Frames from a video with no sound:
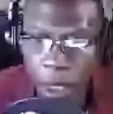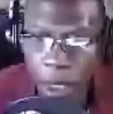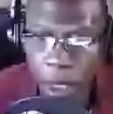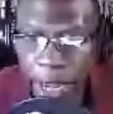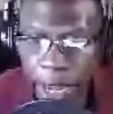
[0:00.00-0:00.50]

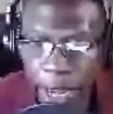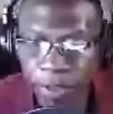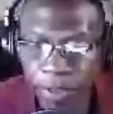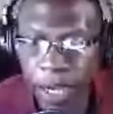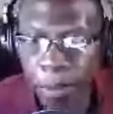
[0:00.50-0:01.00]
we
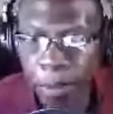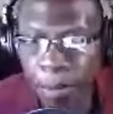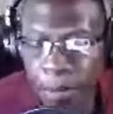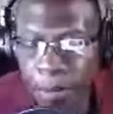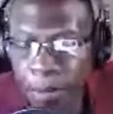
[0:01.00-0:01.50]
have
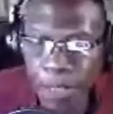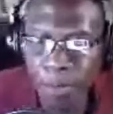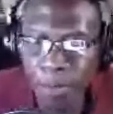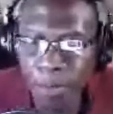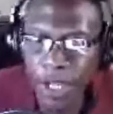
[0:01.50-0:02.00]

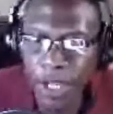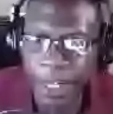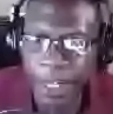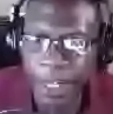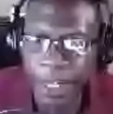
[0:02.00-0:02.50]
Miss
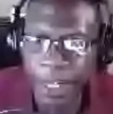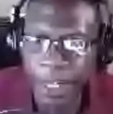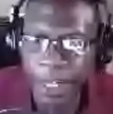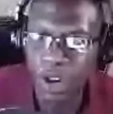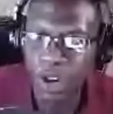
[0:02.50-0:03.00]
Tucker. Hey,
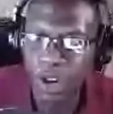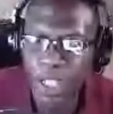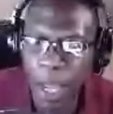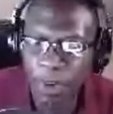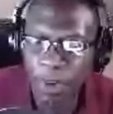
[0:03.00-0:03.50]
Dre, great
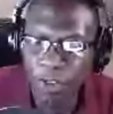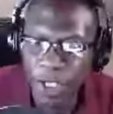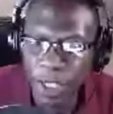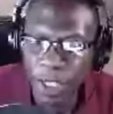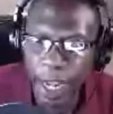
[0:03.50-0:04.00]
topic for
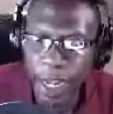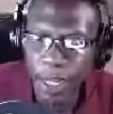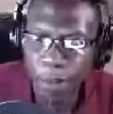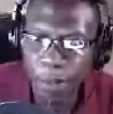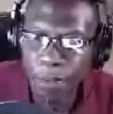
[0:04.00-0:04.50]

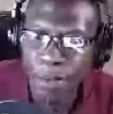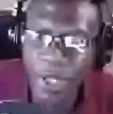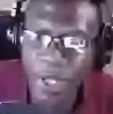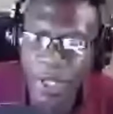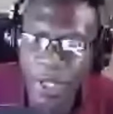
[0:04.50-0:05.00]
today.
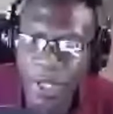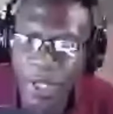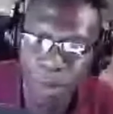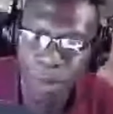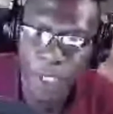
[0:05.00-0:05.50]
Mr.
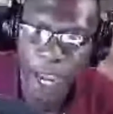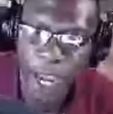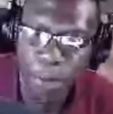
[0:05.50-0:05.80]
Curtis Brooks, hey,